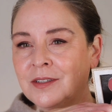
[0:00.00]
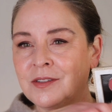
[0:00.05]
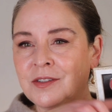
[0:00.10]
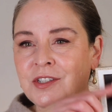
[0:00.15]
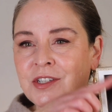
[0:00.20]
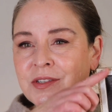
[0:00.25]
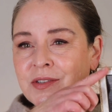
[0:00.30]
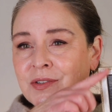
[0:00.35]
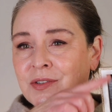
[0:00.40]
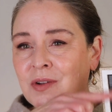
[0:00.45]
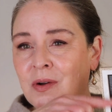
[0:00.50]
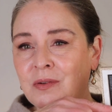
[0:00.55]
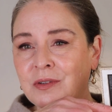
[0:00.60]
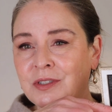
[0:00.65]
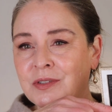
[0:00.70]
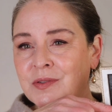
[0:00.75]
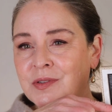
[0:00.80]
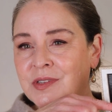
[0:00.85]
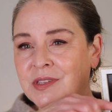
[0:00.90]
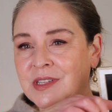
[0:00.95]
Just don't
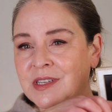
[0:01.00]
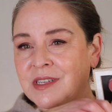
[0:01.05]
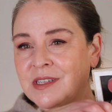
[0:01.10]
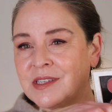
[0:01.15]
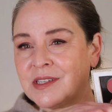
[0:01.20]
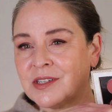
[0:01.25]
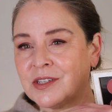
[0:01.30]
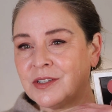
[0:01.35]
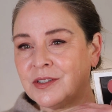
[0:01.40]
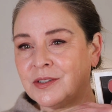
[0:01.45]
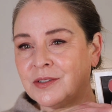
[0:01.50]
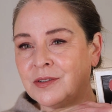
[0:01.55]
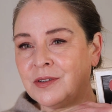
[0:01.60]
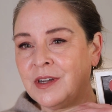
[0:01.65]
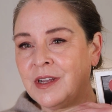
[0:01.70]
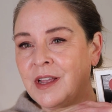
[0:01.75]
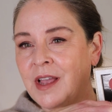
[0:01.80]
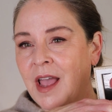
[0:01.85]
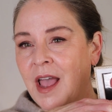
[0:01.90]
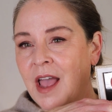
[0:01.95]
use these two
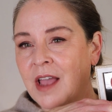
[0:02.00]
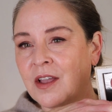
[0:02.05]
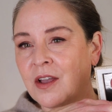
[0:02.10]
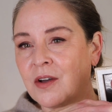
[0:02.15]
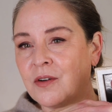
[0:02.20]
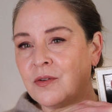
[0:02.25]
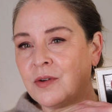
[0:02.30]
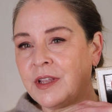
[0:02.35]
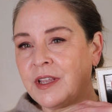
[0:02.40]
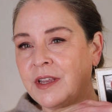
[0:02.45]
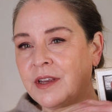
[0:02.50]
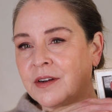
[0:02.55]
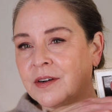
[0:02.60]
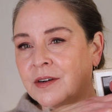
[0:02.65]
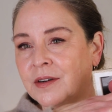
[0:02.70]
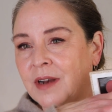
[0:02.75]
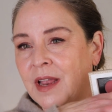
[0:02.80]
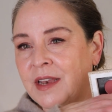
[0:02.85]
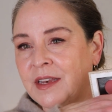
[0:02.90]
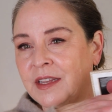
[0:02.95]
and go
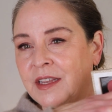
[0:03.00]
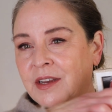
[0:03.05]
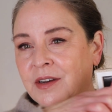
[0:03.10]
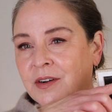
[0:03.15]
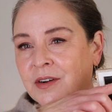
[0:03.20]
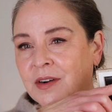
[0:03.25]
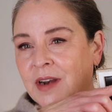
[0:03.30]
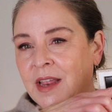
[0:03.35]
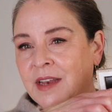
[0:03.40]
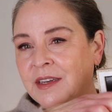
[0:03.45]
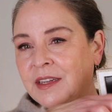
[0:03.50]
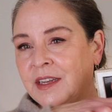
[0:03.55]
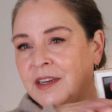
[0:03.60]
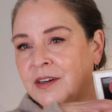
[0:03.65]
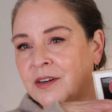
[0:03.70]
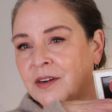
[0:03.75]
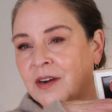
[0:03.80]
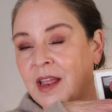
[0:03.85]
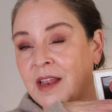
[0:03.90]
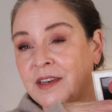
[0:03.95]
here and here and
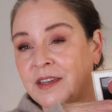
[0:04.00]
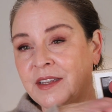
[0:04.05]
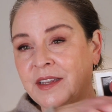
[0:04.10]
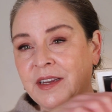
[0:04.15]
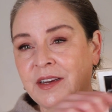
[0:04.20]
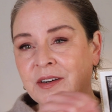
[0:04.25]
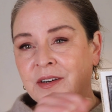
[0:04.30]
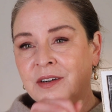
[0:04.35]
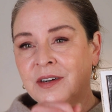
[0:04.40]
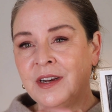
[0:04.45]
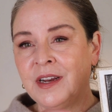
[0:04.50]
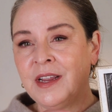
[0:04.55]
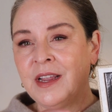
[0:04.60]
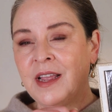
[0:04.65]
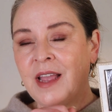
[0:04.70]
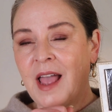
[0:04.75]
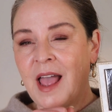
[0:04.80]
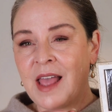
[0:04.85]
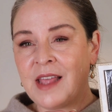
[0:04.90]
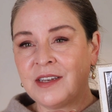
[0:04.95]
here and here,
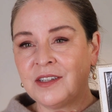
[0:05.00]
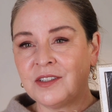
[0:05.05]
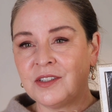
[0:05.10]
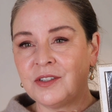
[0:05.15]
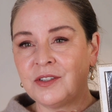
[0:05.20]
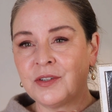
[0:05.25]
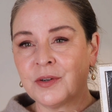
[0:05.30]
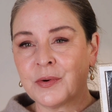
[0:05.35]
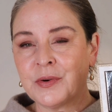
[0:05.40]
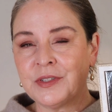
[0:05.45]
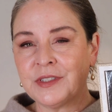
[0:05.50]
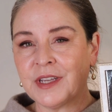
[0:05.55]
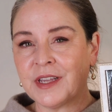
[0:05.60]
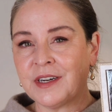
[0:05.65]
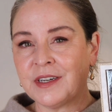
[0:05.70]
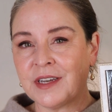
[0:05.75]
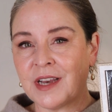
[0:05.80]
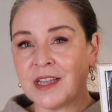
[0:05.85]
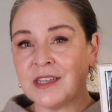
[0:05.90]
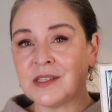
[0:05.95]
and you're going to get a
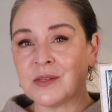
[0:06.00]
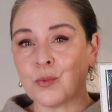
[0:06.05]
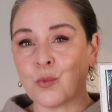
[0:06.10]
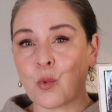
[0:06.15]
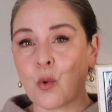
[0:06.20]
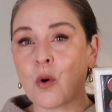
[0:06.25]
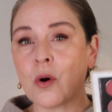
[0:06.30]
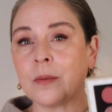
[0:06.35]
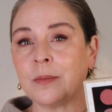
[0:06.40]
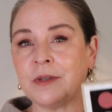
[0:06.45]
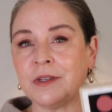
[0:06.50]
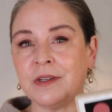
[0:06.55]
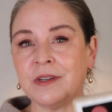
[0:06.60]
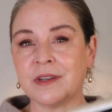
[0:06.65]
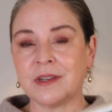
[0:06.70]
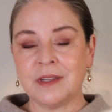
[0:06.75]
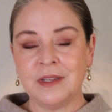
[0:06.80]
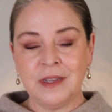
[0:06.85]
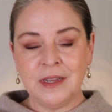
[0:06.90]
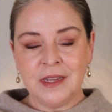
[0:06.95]
nice warm
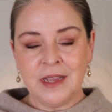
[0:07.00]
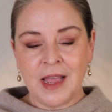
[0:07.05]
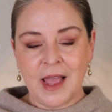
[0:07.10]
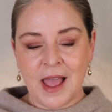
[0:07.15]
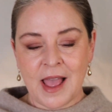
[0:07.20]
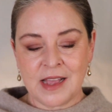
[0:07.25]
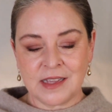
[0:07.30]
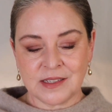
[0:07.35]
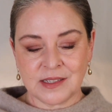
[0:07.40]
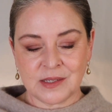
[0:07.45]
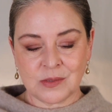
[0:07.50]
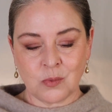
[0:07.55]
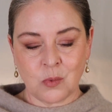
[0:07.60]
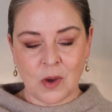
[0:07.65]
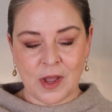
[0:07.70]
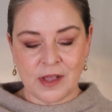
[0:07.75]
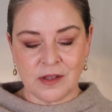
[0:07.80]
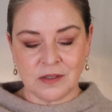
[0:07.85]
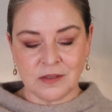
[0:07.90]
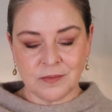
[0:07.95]
look as
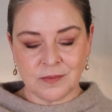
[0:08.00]
well.